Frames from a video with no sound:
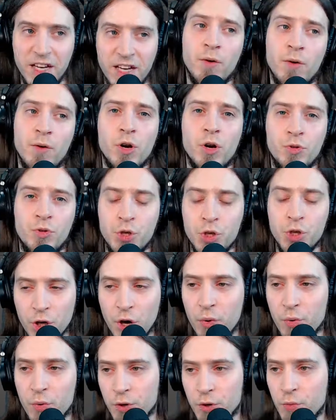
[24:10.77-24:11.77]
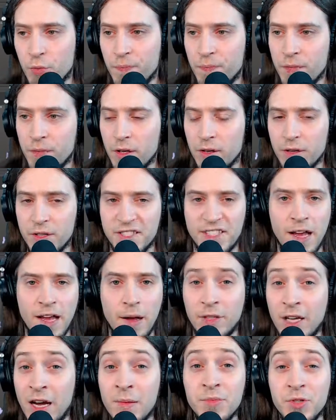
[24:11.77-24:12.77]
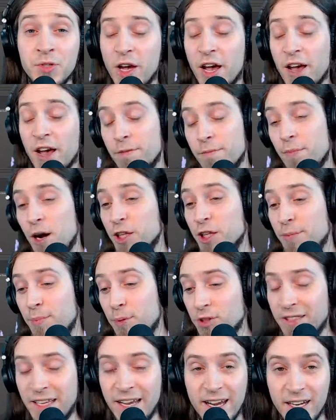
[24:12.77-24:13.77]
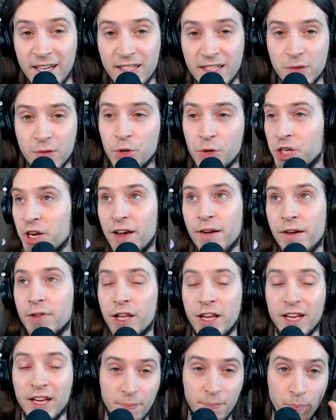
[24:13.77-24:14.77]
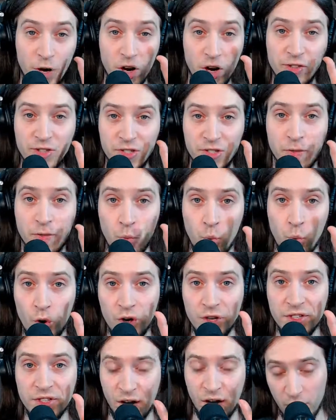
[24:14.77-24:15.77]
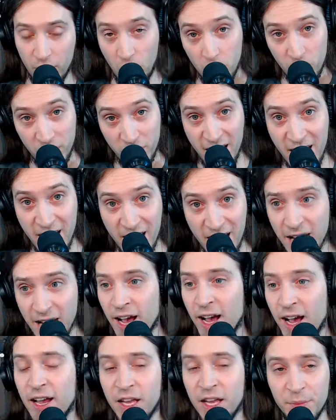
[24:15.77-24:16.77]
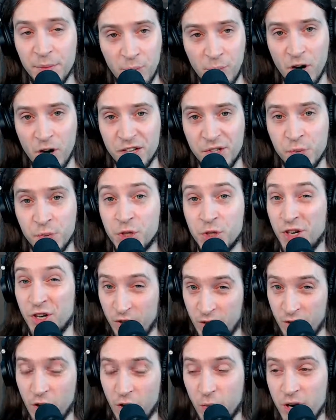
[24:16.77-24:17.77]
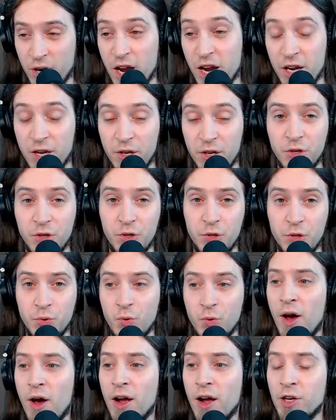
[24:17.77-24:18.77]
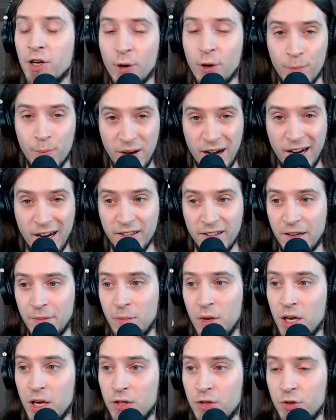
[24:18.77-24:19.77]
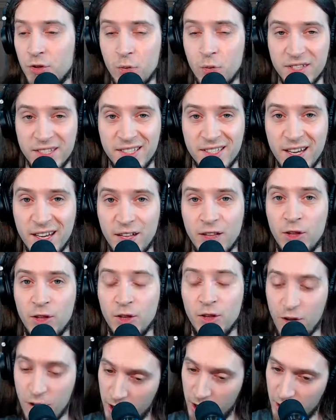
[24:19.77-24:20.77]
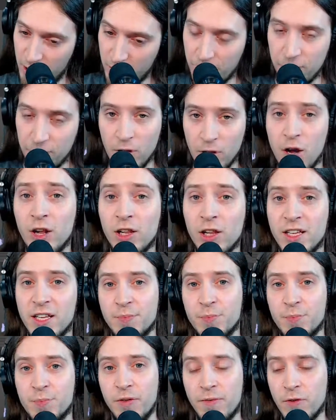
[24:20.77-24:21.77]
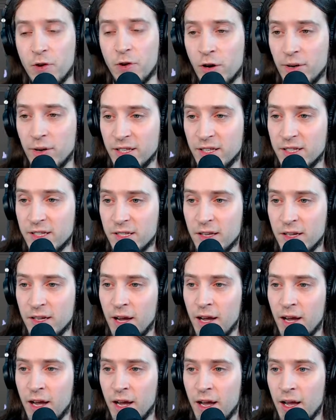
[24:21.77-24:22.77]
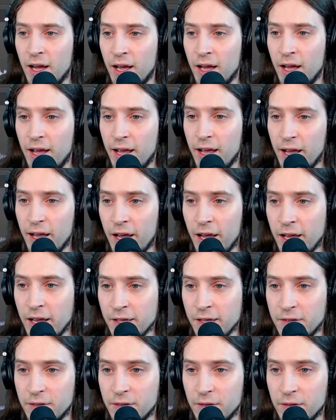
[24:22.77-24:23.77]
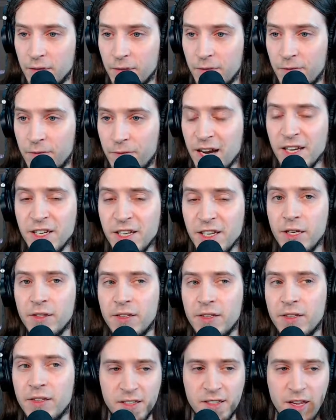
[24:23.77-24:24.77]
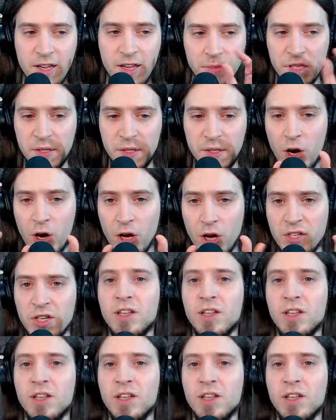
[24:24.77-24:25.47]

I wanted to show you. Sometimes you have multiple takes which have like parts of words that are okay and parts which are not okay. You need to combine them into a single flawless performance, and finding the same spot,